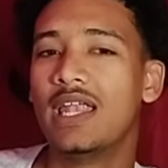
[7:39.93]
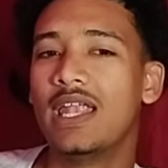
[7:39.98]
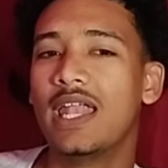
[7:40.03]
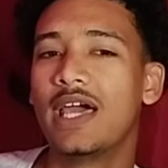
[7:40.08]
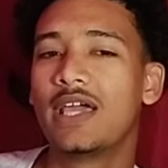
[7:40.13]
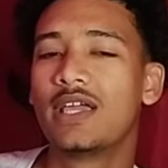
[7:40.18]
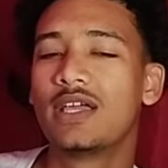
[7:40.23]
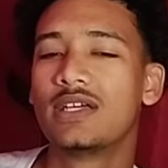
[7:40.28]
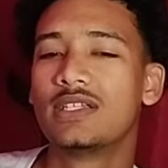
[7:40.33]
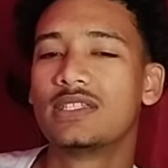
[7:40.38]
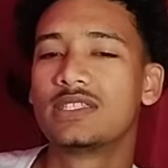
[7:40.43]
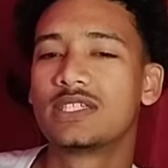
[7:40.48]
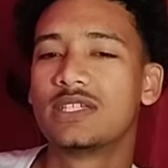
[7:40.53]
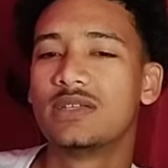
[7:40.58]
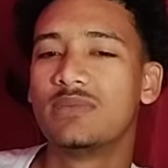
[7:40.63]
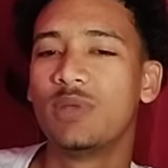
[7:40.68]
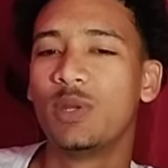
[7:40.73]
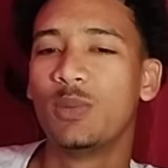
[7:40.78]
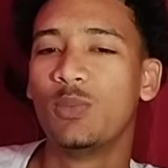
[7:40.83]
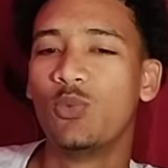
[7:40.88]
like it's
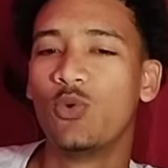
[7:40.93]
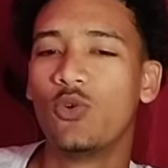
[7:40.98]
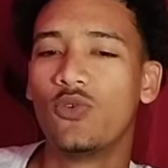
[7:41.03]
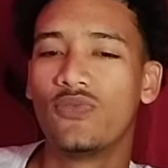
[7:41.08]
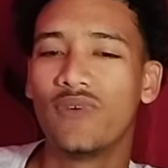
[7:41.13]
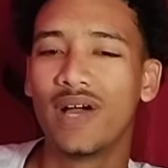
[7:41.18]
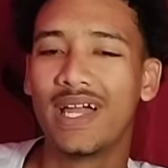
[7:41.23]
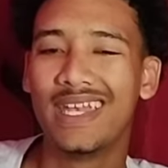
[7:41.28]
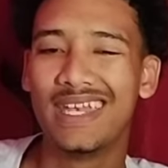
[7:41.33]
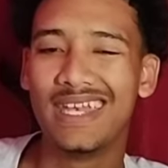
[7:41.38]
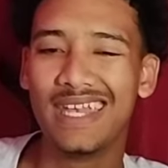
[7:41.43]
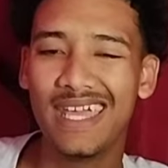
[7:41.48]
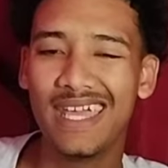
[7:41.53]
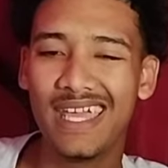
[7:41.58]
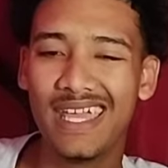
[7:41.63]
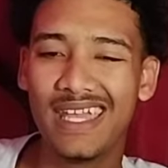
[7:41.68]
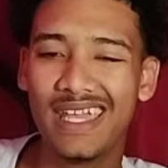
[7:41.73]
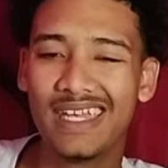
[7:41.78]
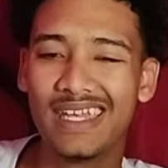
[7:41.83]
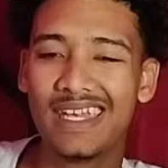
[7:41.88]
gonna be more fun
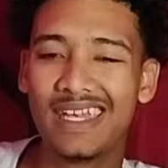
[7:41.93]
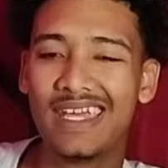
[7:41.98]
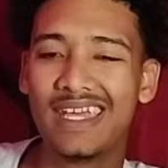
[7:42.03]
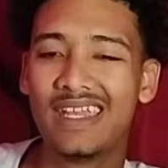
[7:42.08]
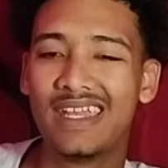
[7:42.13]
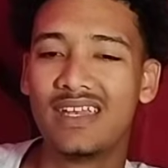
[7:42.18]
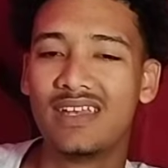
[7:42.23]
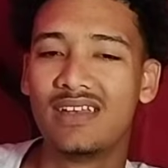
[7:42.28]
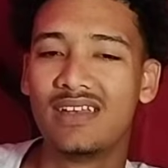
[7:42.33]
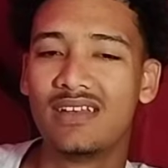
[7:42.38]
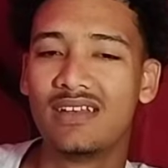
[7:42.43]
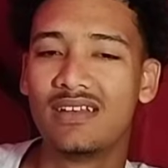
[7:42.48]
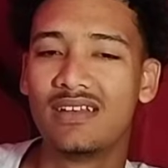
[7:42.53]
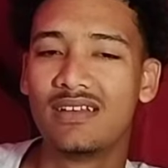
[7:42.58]
there than